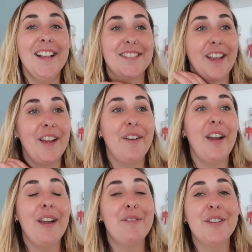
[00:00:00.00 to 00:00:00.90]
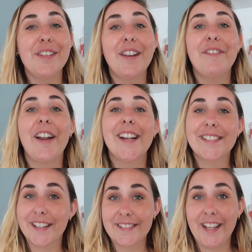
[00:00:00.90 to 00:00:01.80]
So it wasn't a very
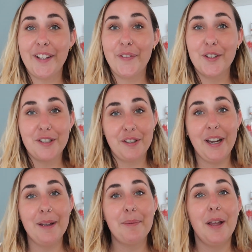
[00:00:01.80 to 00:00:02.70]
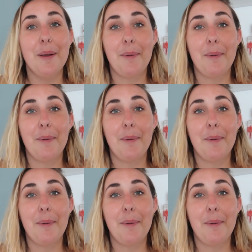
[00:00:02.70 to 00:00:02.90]
successful trip,